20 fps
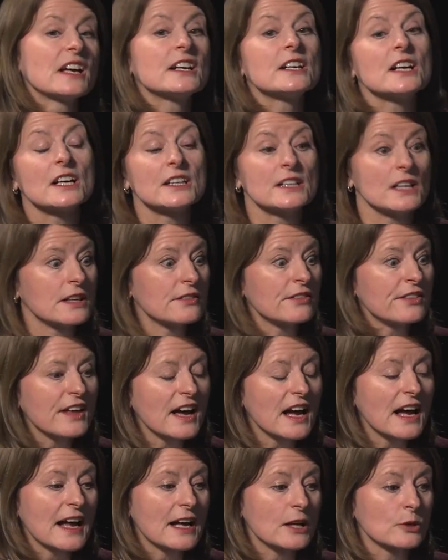And
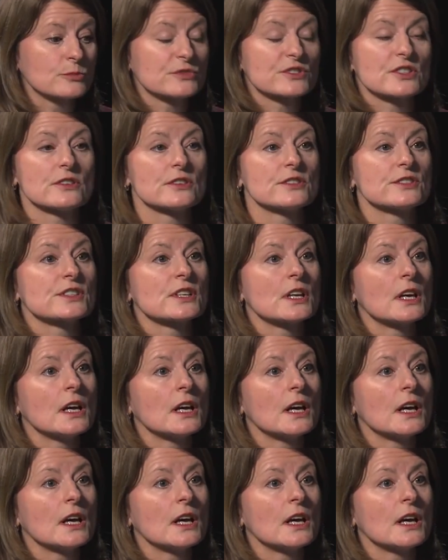that helped us